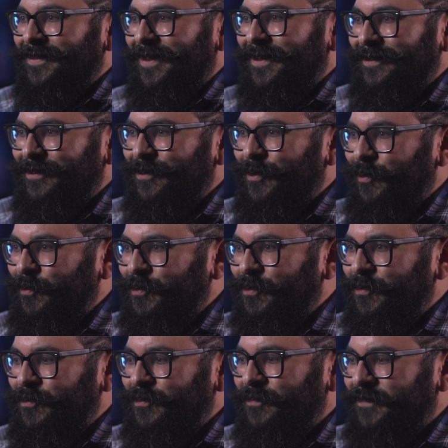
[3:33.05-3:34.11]
And then, you know,
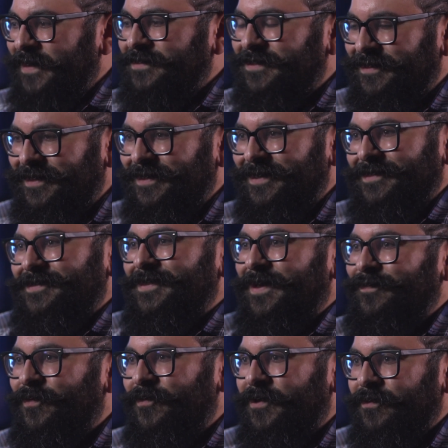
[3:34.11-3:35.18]
you basically get to
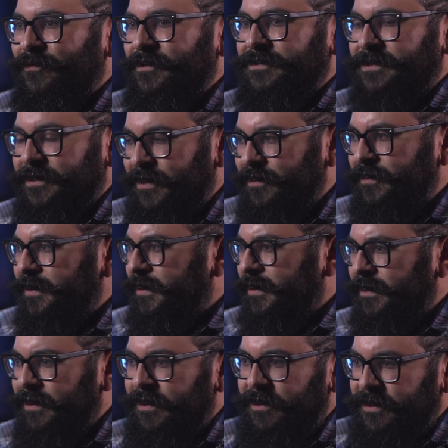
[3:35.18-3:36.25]
that point where it's like,
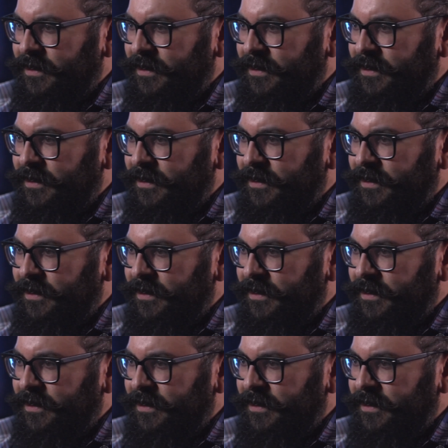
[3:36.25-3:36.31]
okay,